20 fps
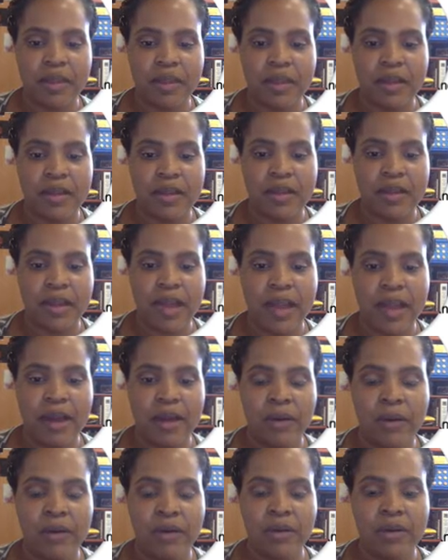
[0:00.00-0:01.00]

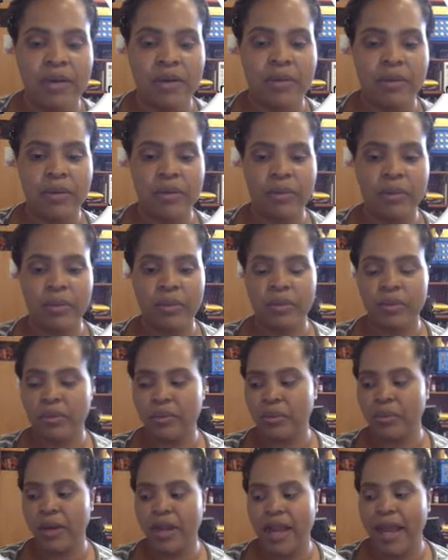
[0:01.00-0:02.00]
Now,
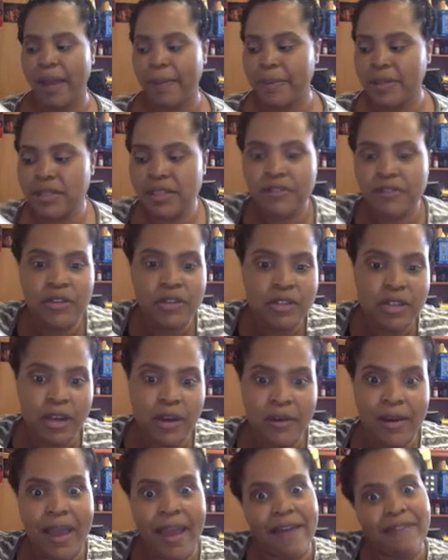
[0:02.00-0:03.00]
what happens if you
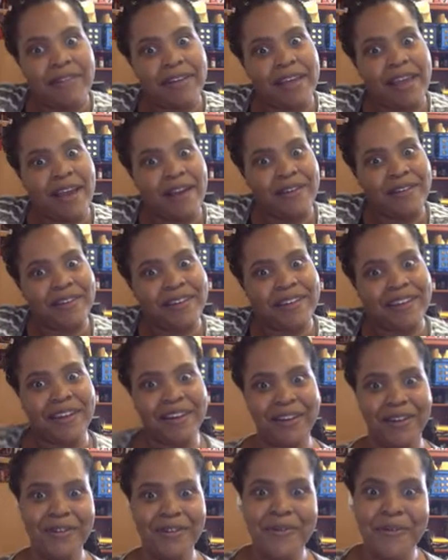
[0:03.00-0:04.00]
don't have a
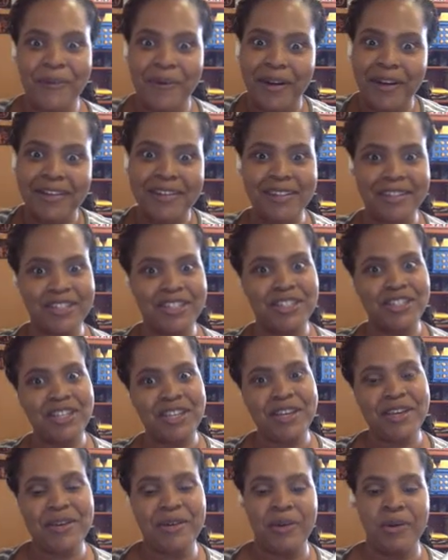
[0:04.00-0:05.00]
calculator? What could you
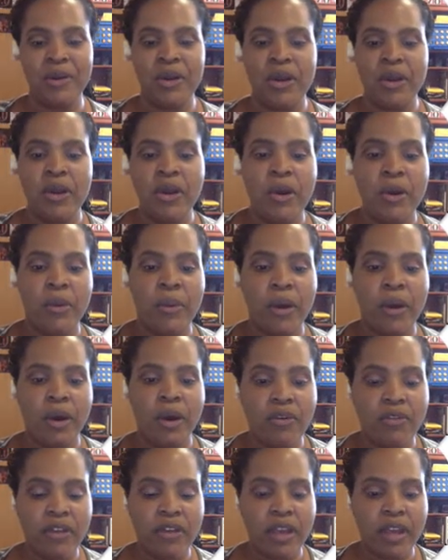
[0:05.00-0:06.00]
do? Well,
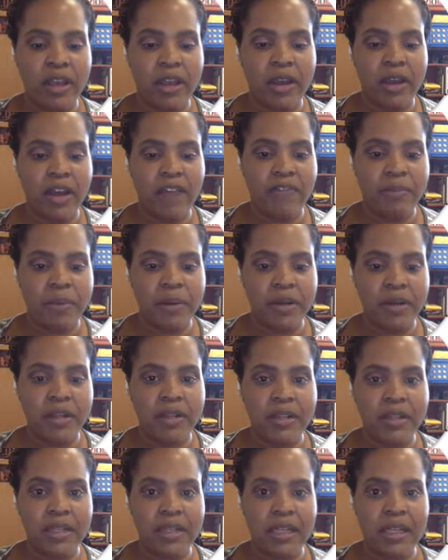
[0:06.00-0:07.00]
over here, I've put a
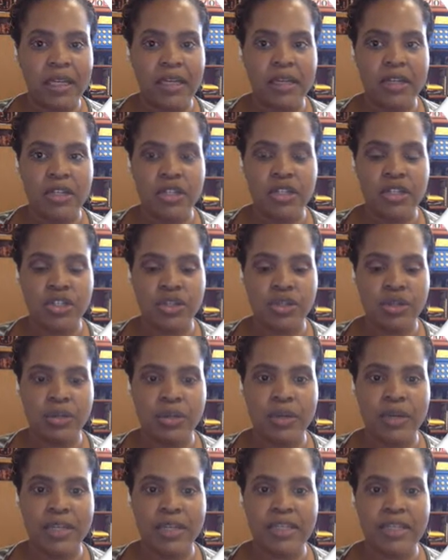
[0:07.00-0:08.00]
link to
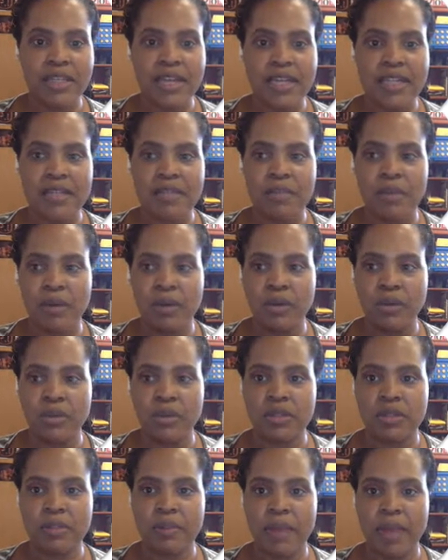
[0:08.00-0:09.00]
a
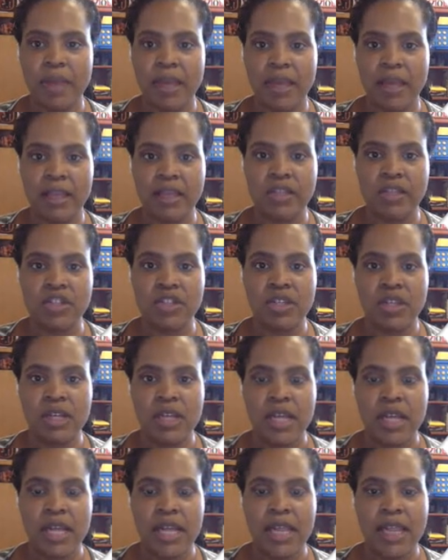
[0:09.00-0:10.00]
Desmos page
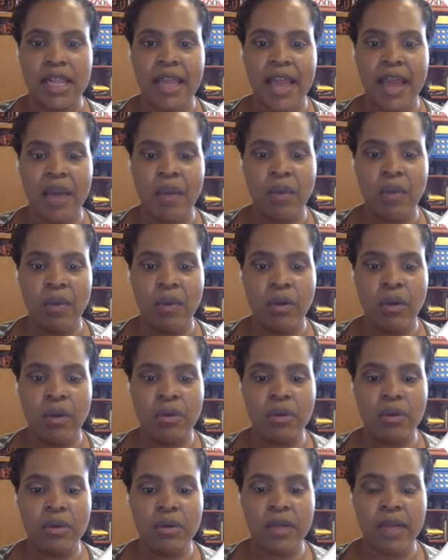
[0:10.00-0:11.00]
that will
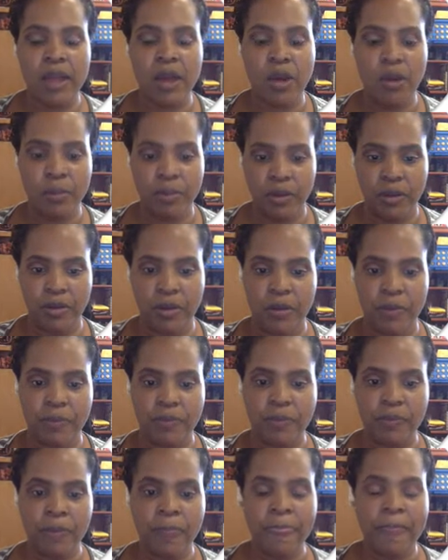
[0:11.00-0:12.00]
help you.
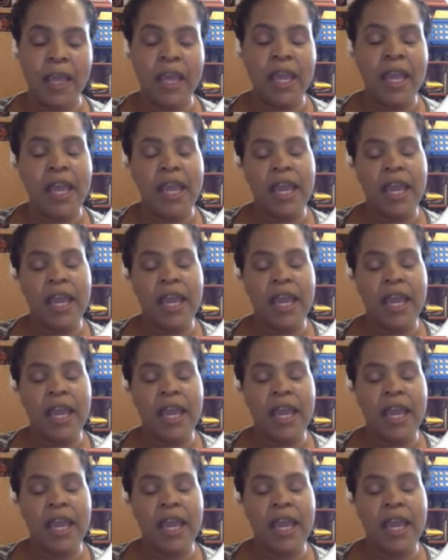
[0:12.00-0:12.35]
In